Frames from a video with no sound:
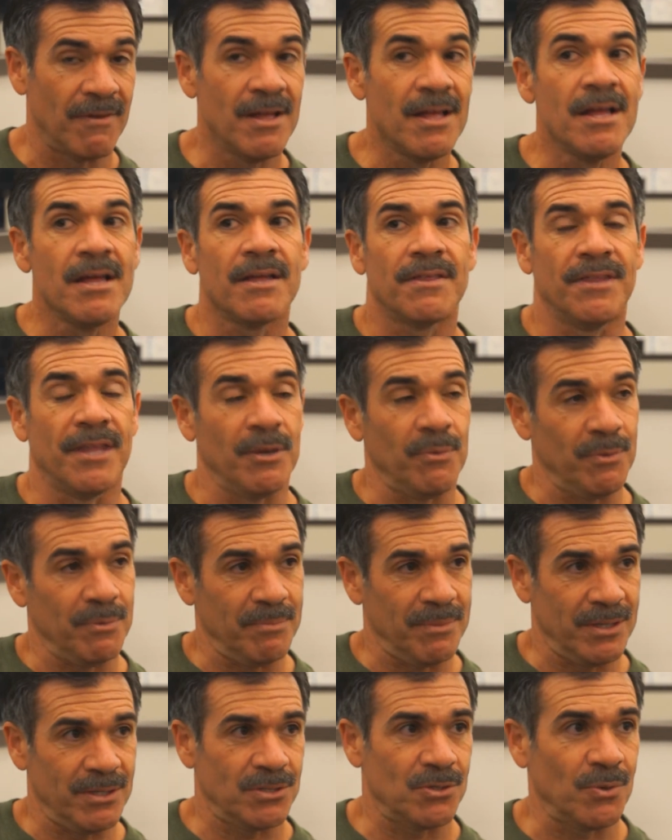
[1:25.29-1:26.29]
Mm-hmm. Then
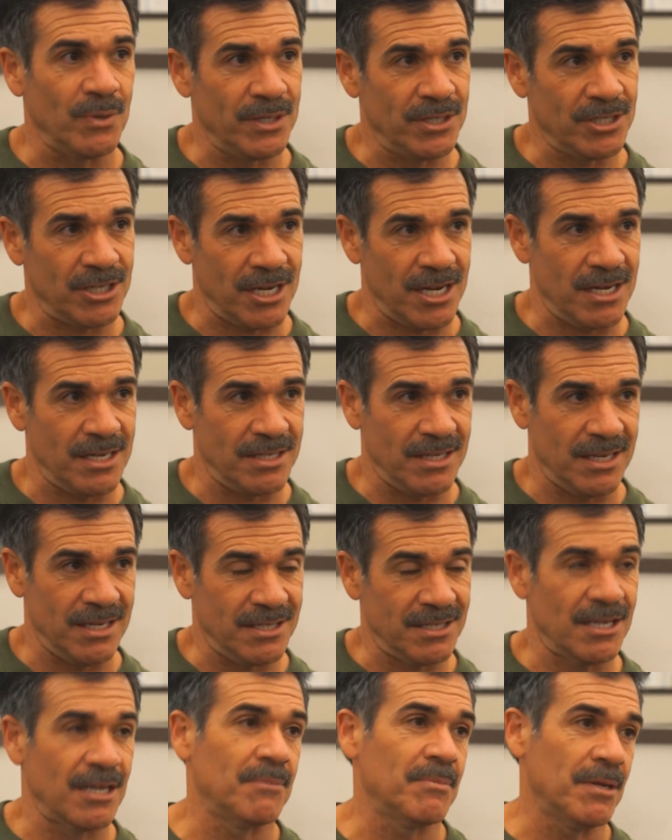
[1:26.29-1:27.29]
when the story changed, they
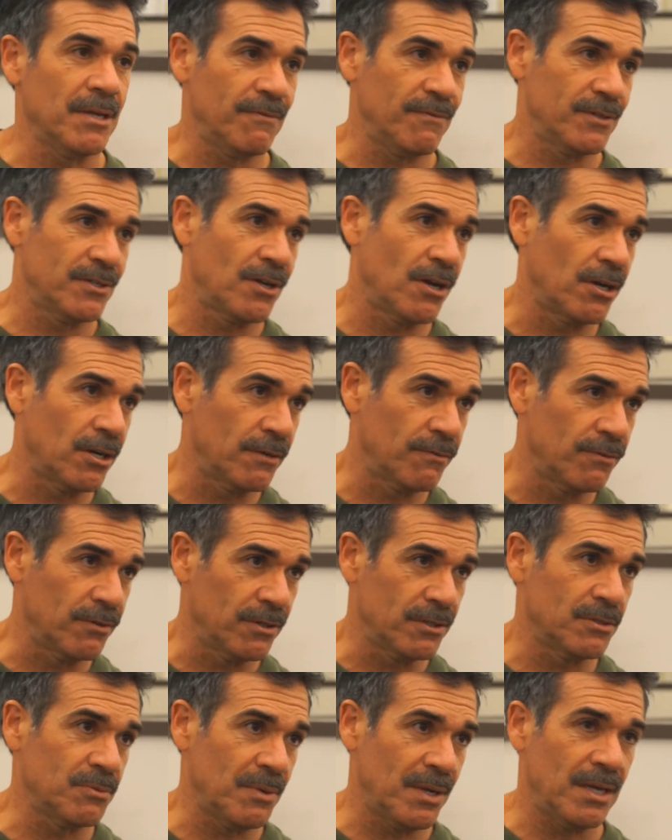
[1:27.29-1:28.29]
assigned me a photographer
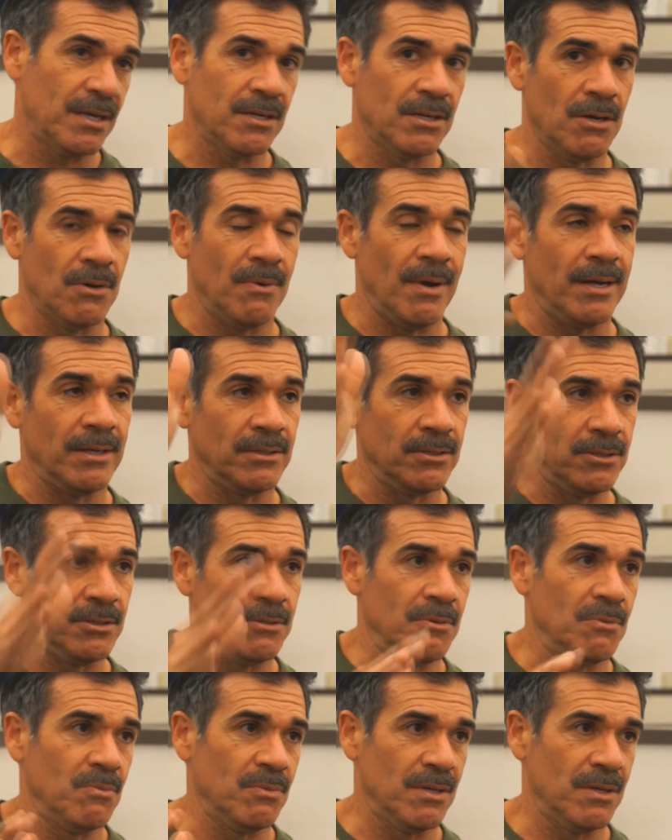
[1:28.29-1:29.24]
because we had to go out and do.